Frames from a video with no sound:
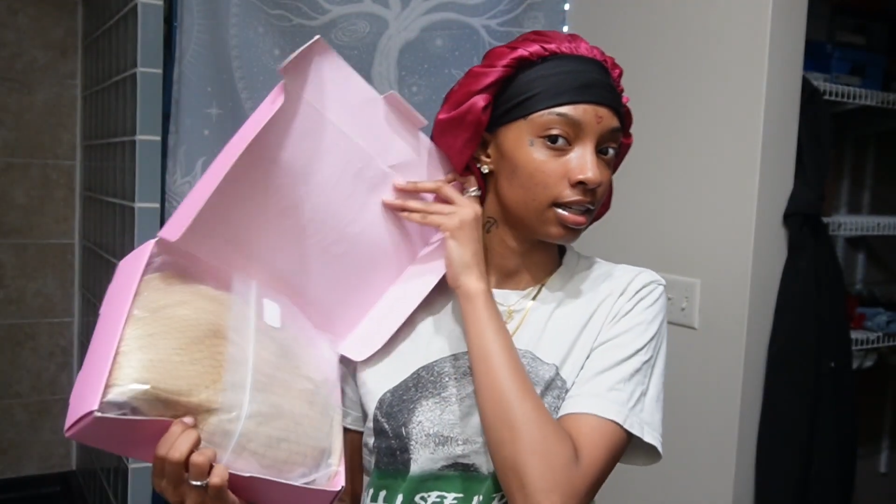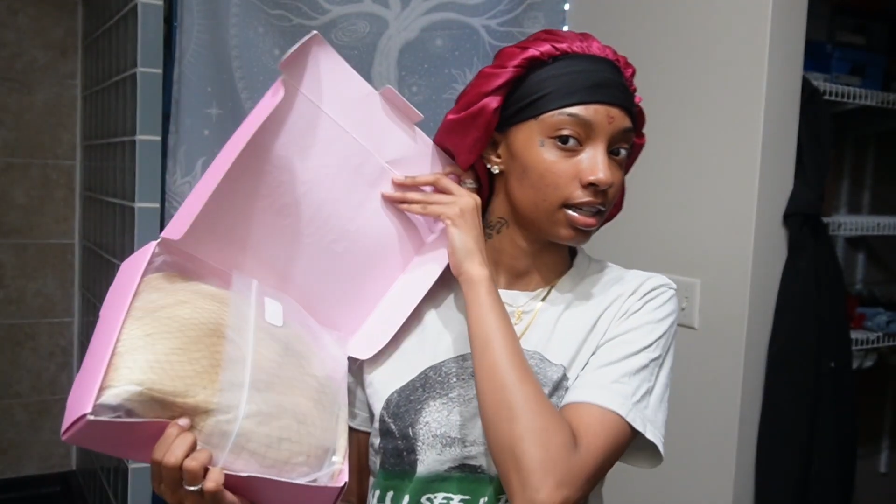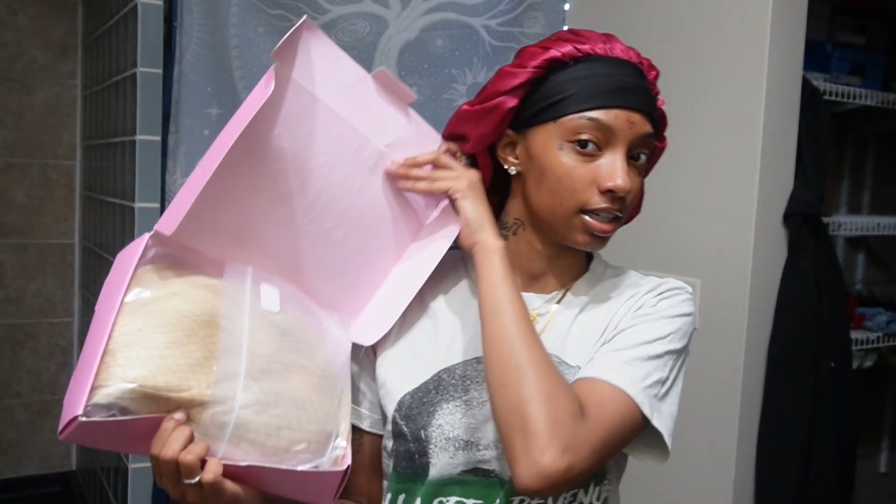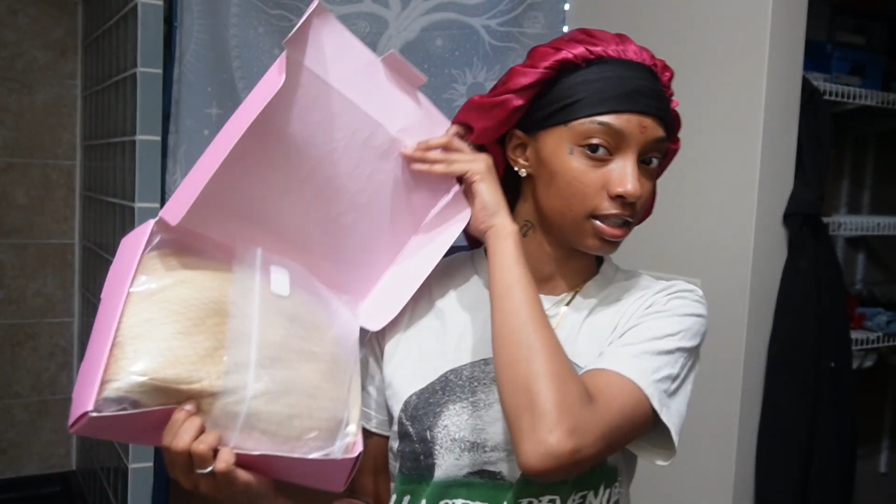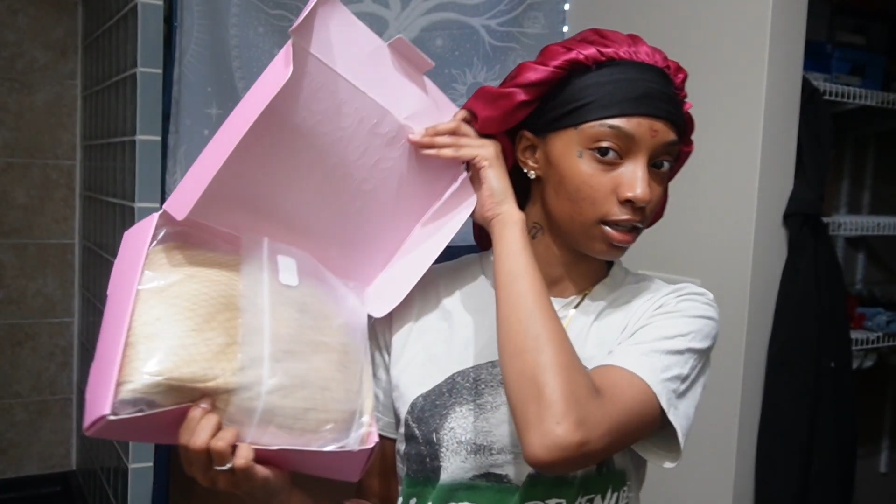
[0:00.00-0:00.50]

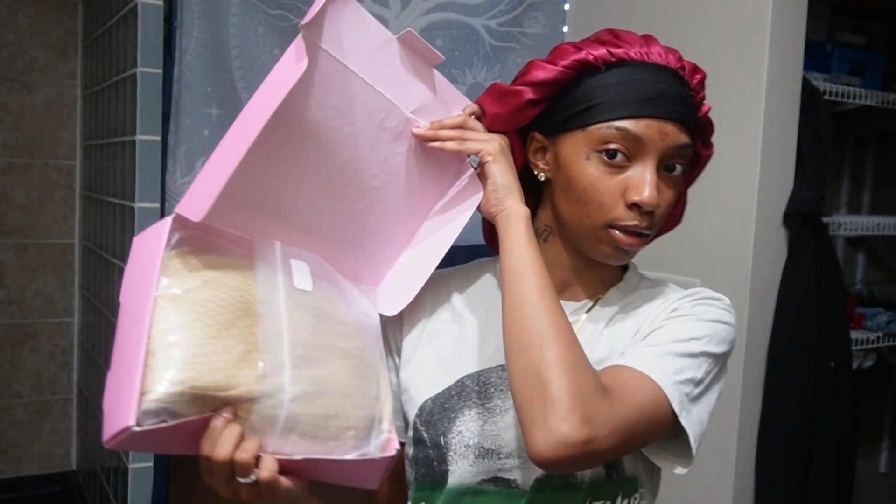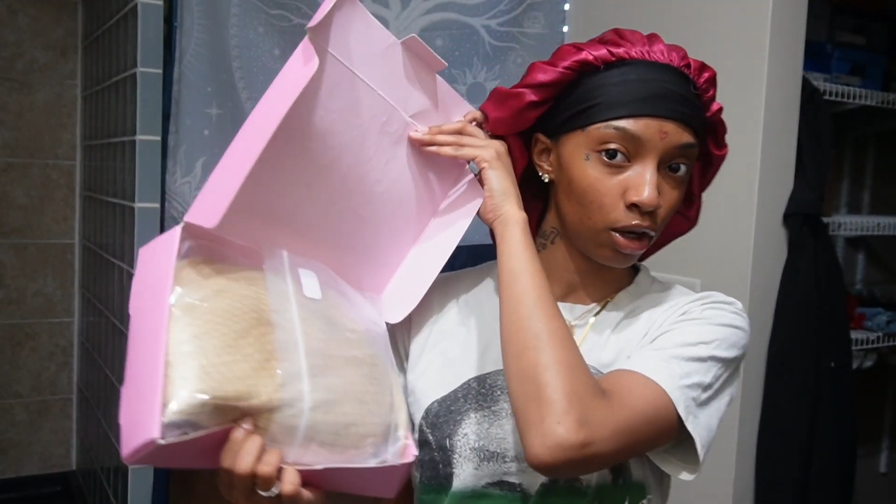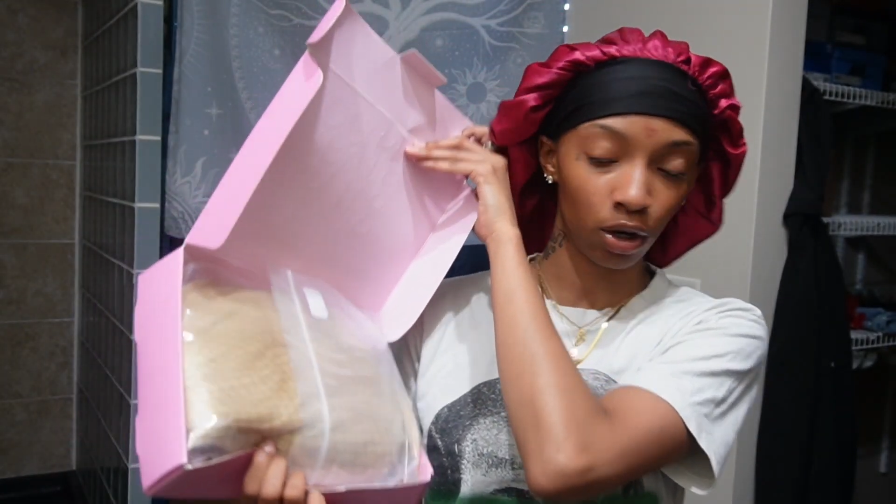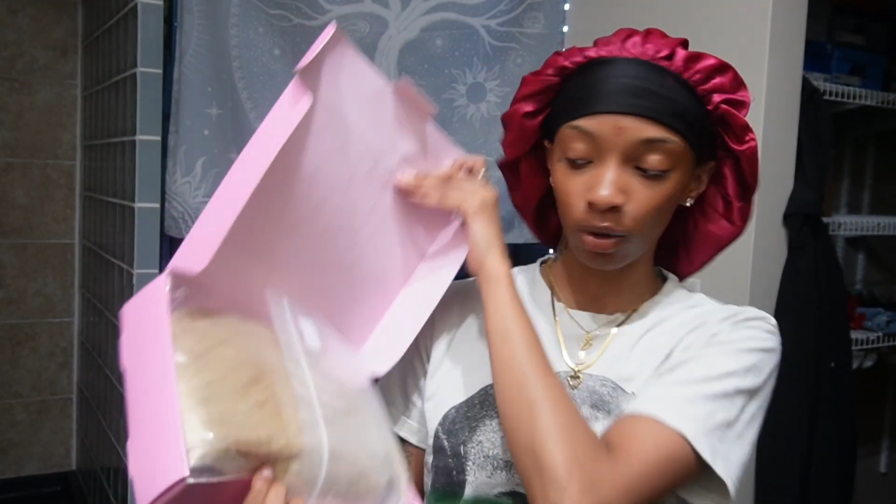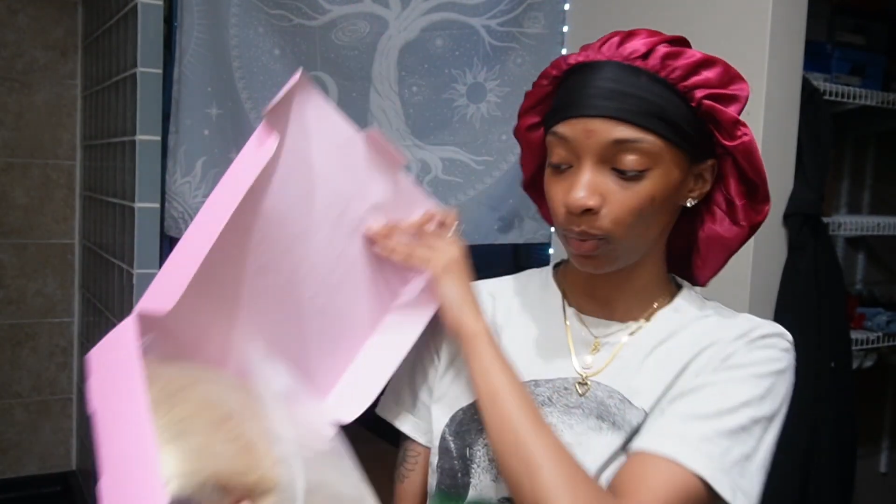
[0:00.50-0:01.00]
It's a
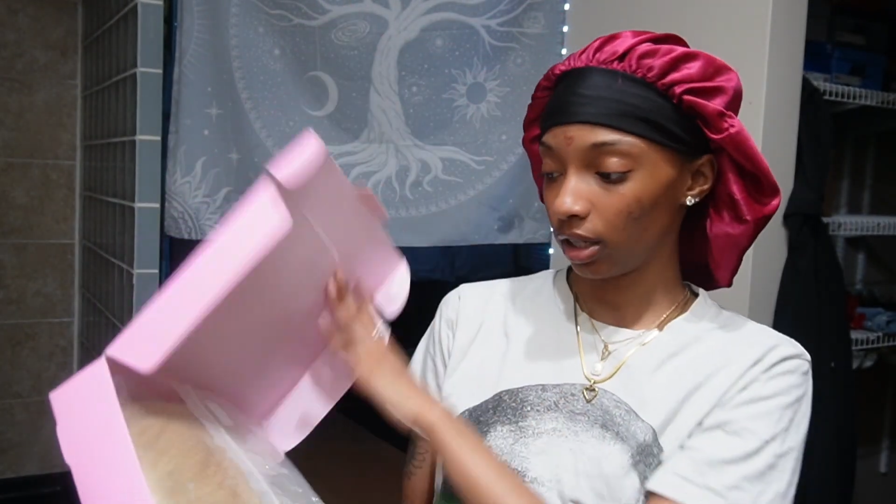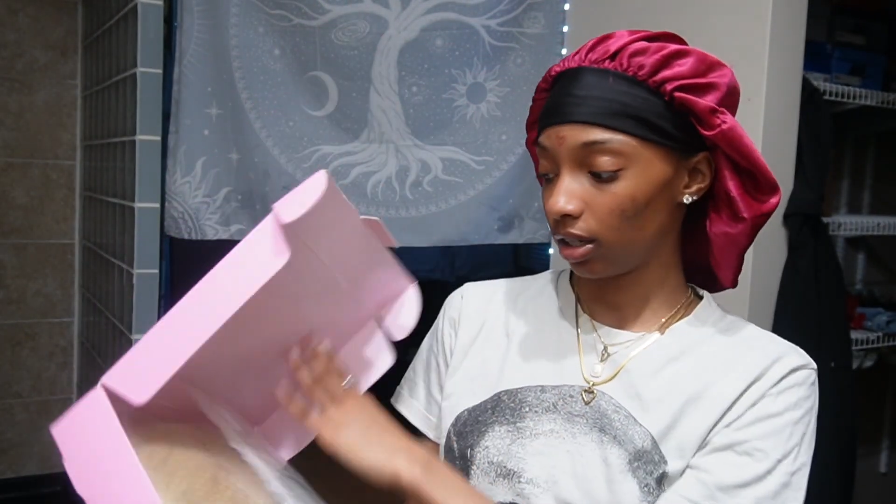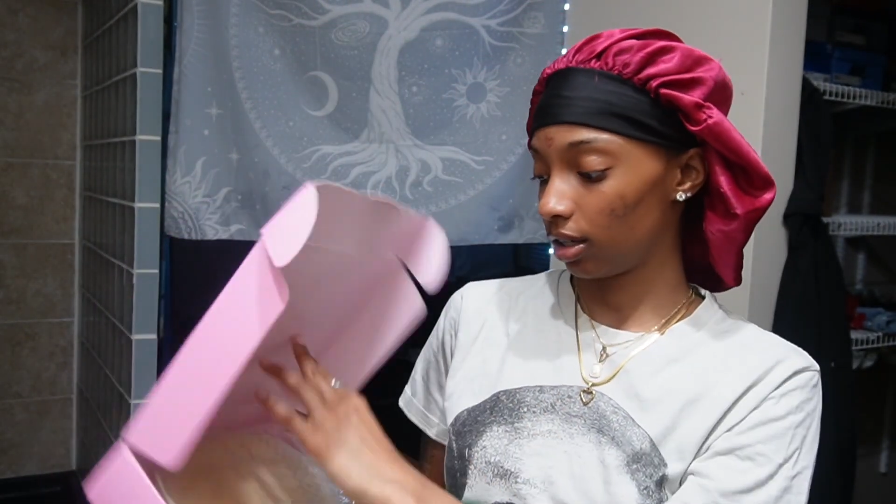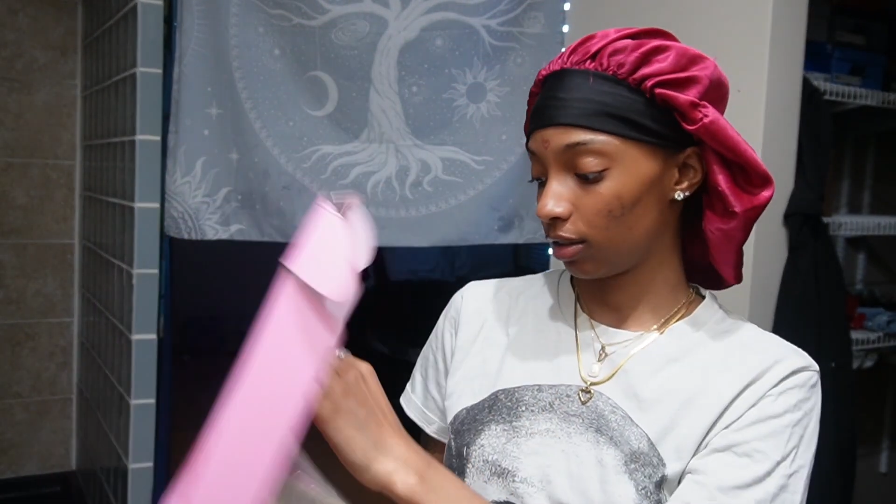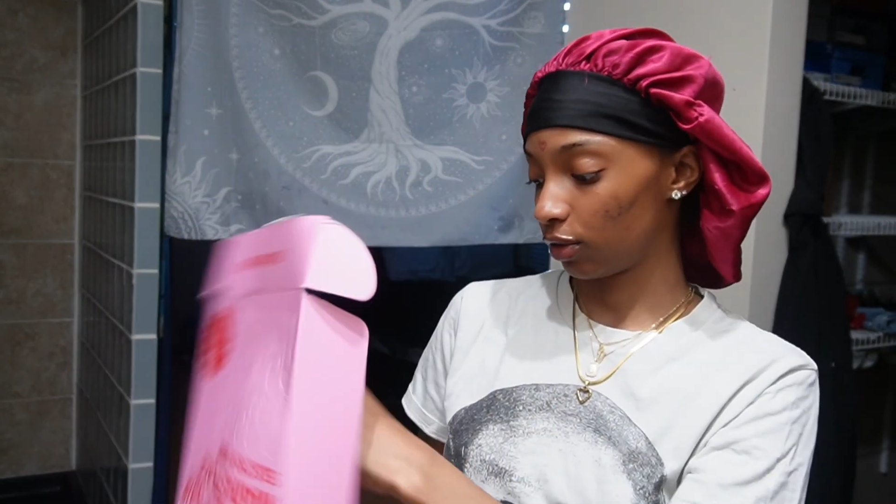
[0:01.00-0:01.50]
blonde
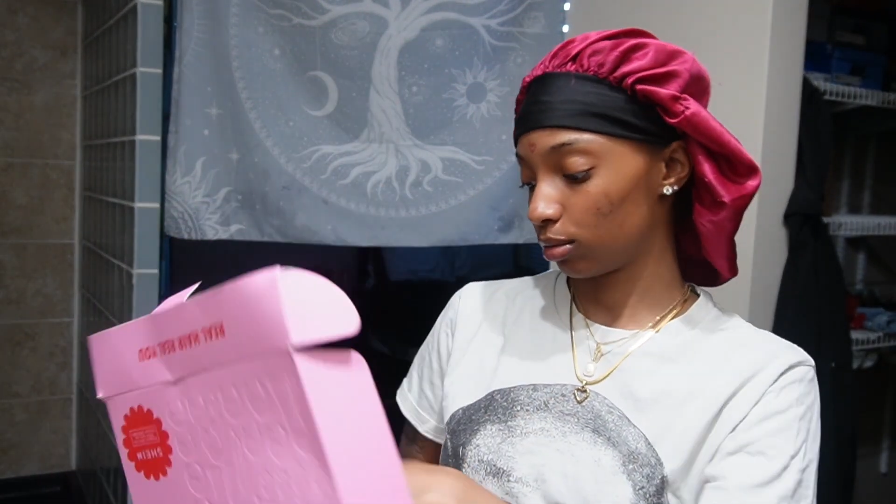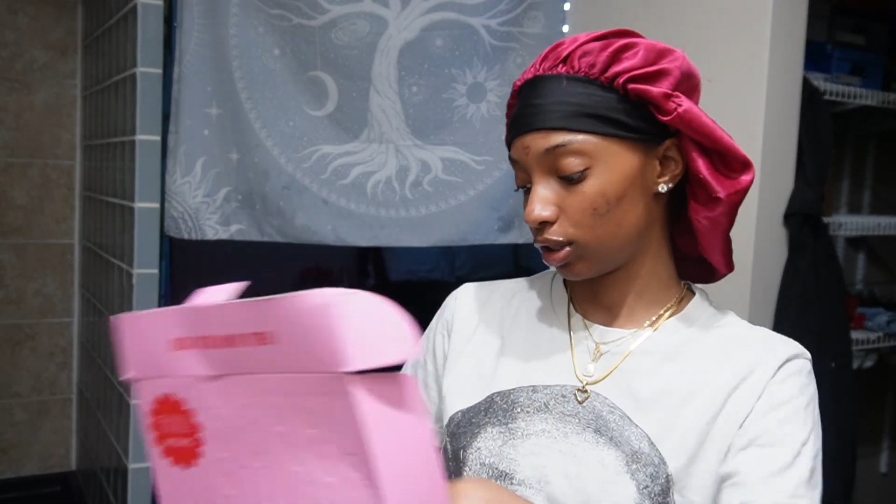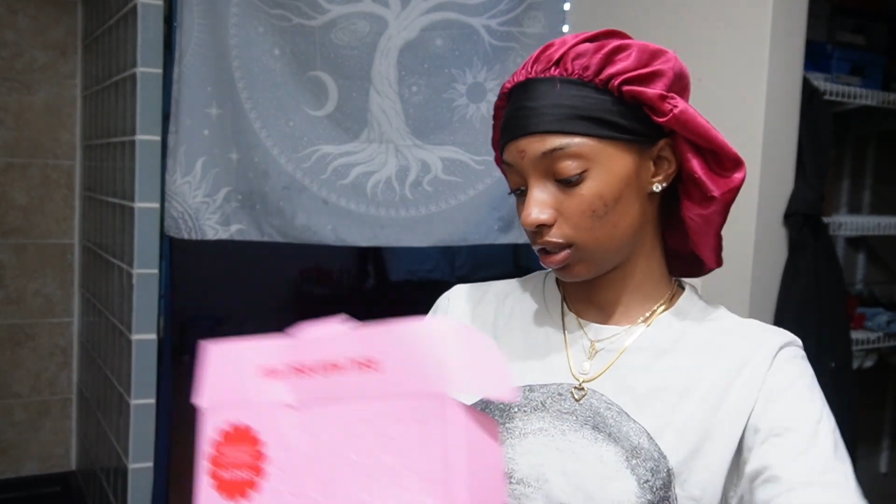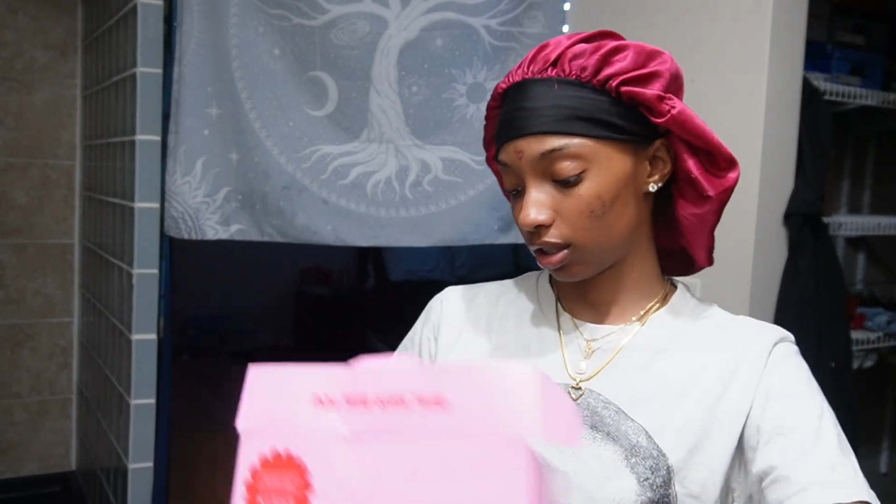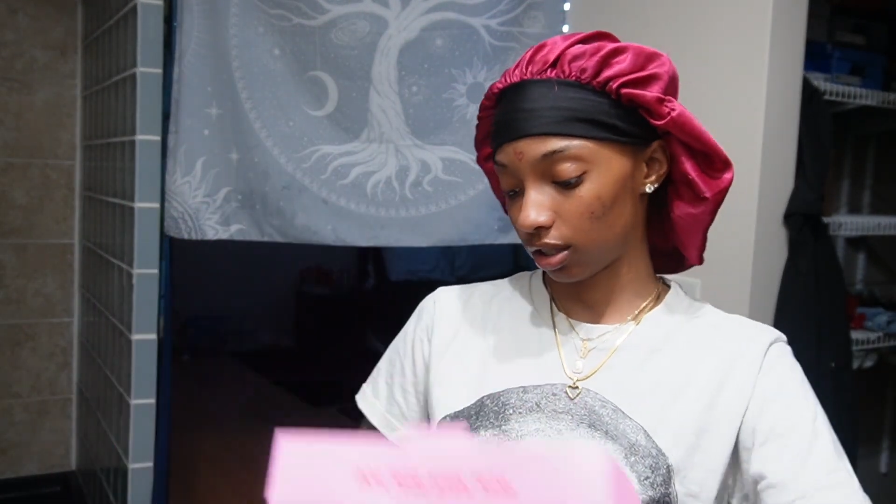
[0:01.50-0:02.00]
wig from
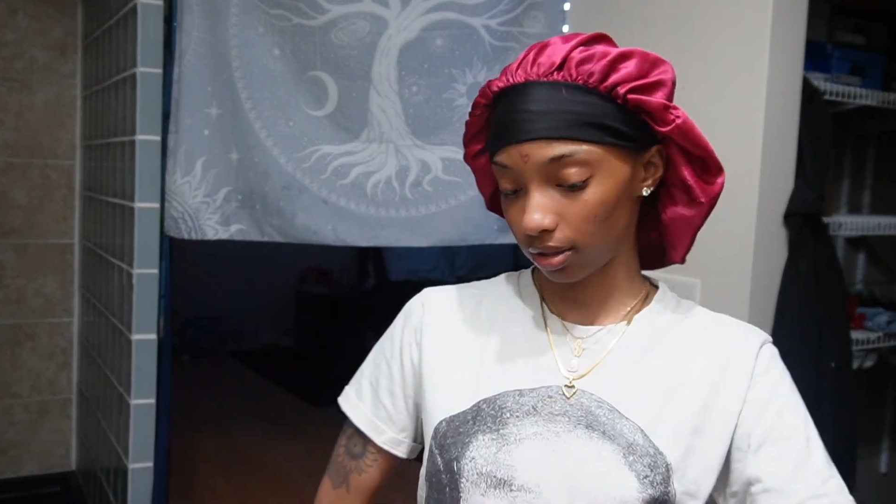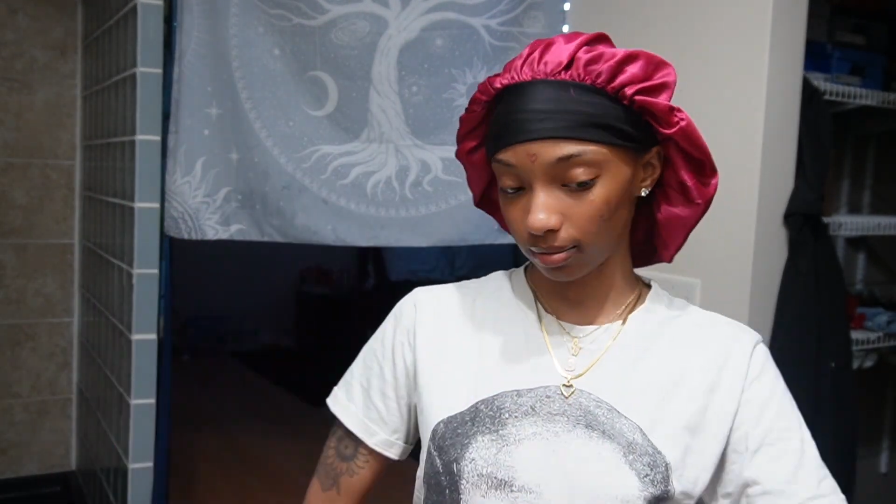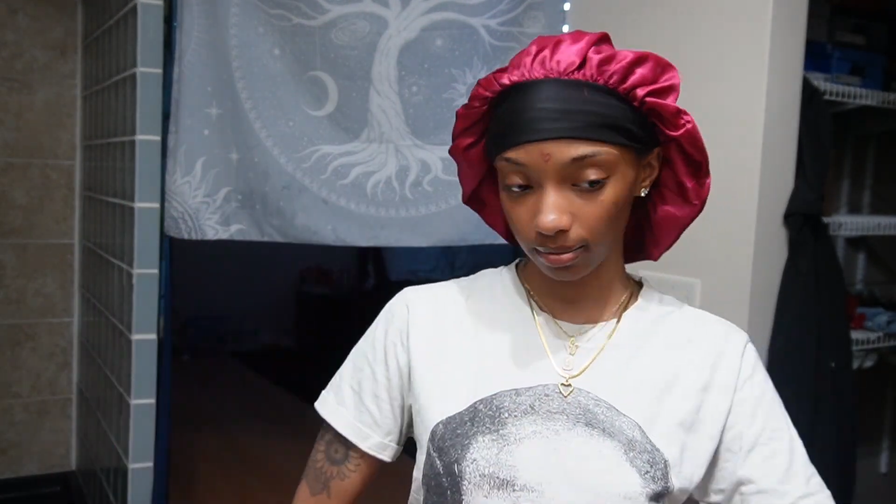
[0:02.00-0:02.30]
SHEIN.